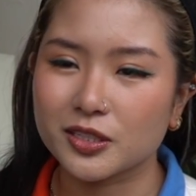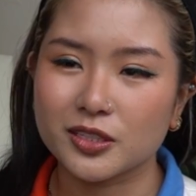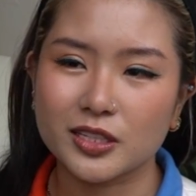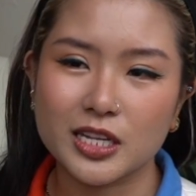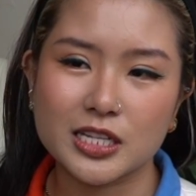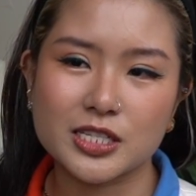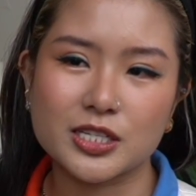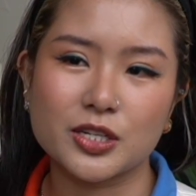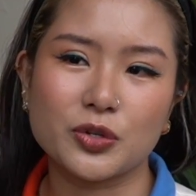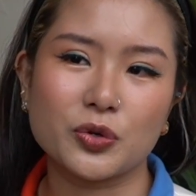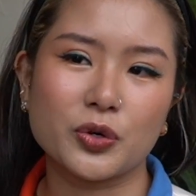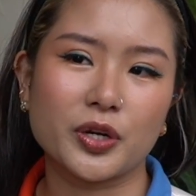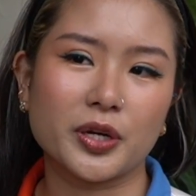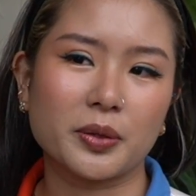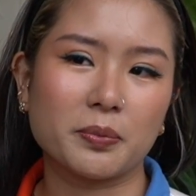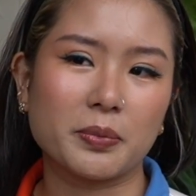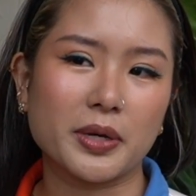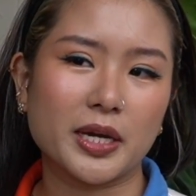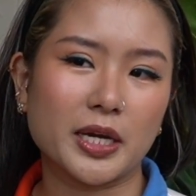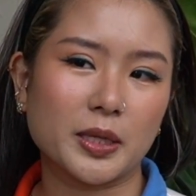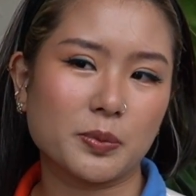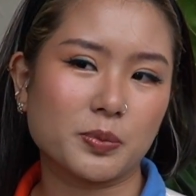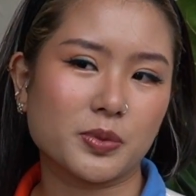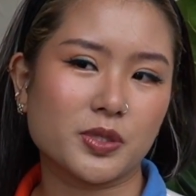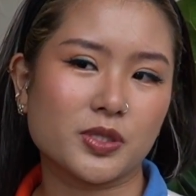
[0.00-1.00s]
That's annoying,
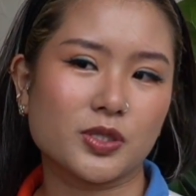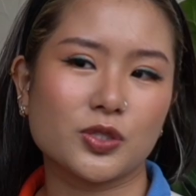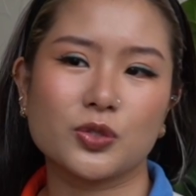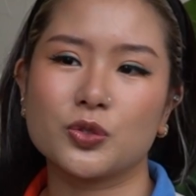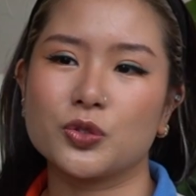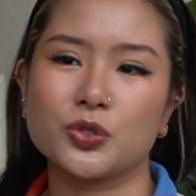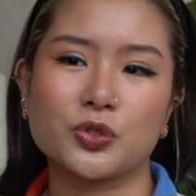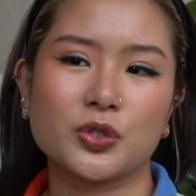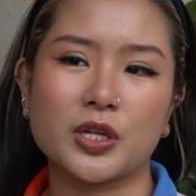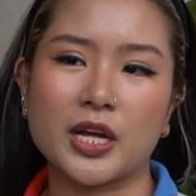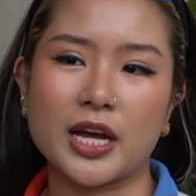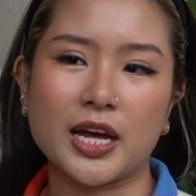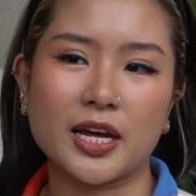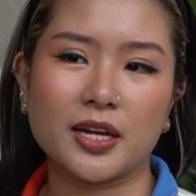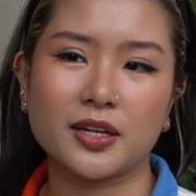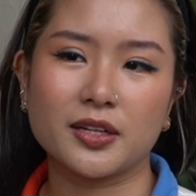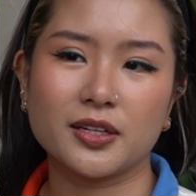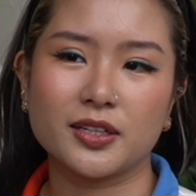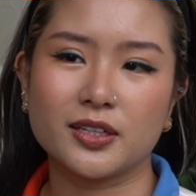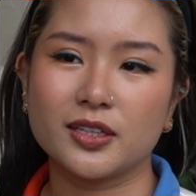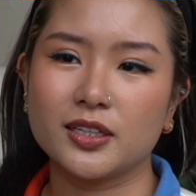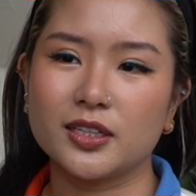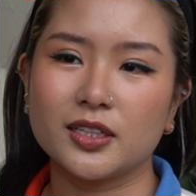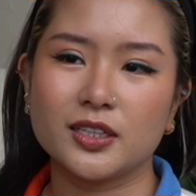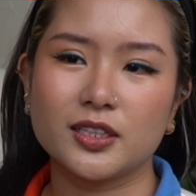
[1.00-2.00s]
babes. Don't do
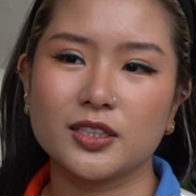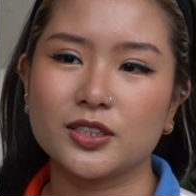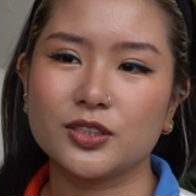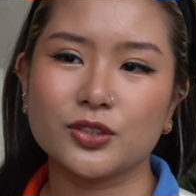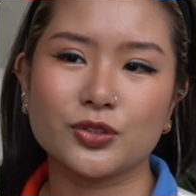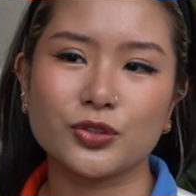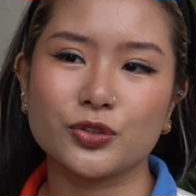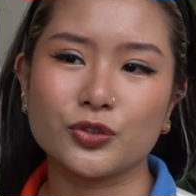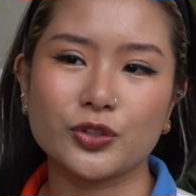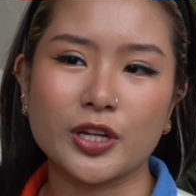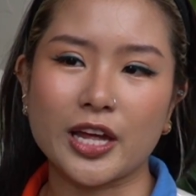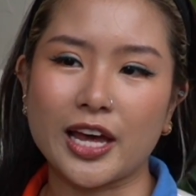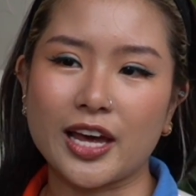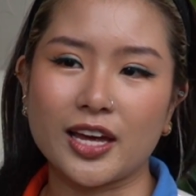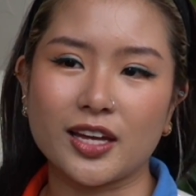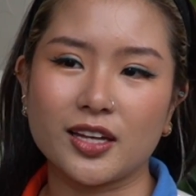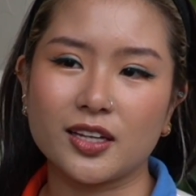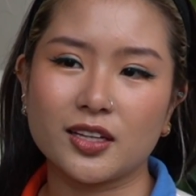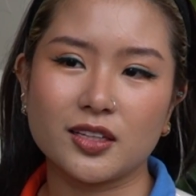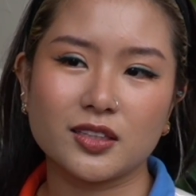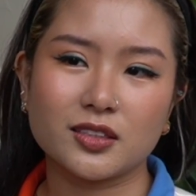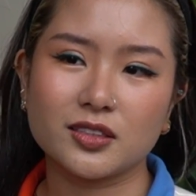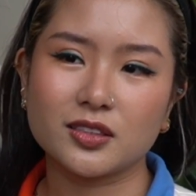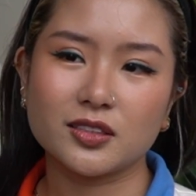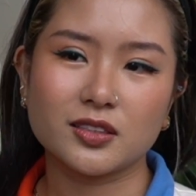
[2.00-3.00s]
that,
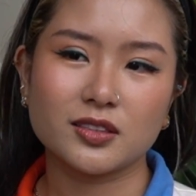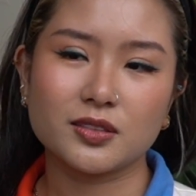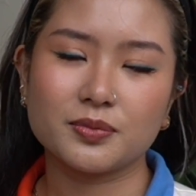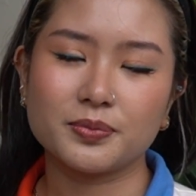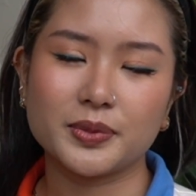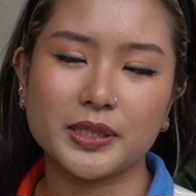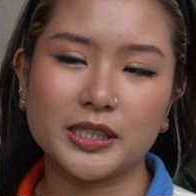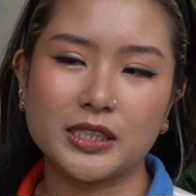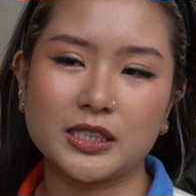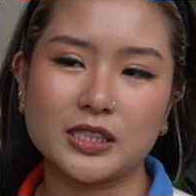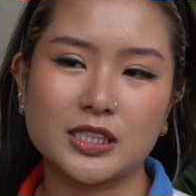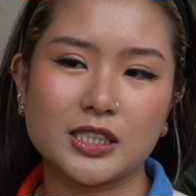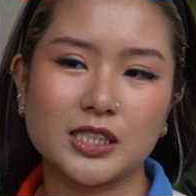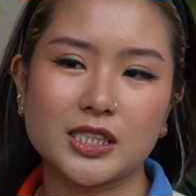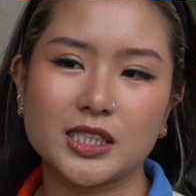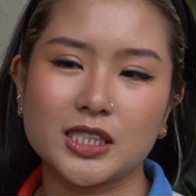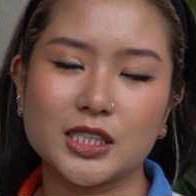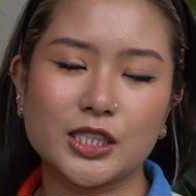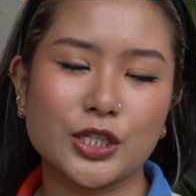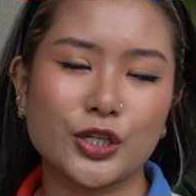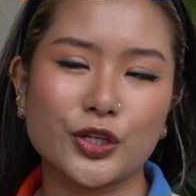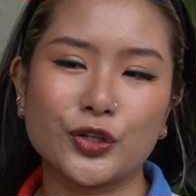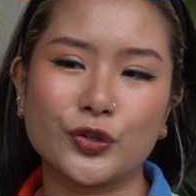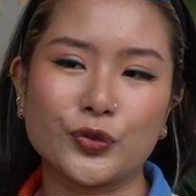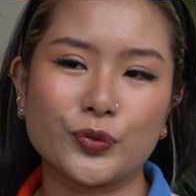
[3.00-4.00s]
please,
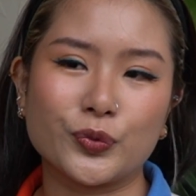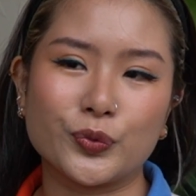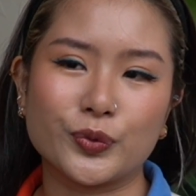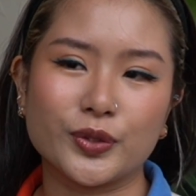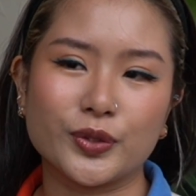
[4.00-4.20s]
no.